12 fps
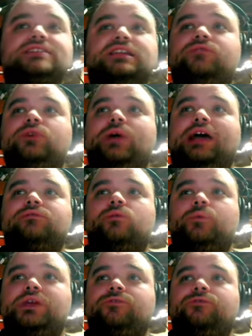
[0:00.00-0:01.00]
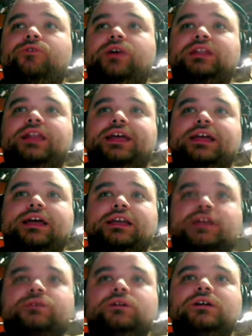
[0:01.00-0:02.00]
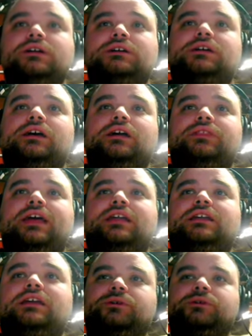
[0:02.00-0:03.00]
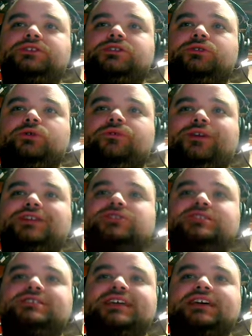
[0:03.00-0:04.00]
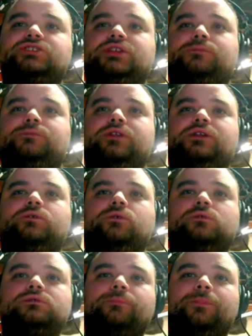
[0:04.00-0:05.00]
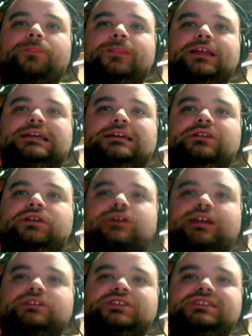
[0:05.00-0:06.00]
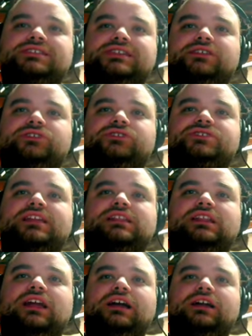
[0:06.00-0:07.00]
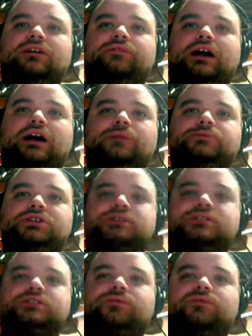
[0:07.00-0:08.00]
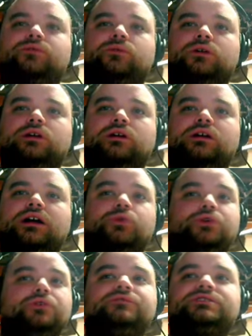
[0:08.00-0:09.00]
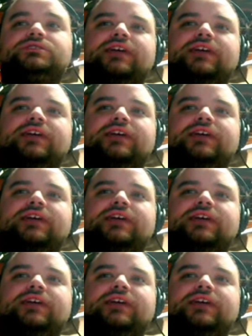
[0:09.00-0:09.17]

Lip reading: And if you have a weak foot like I do, then the built-in groove engine is actually pretty cool. You can actually see that there's a lot of options for grooves.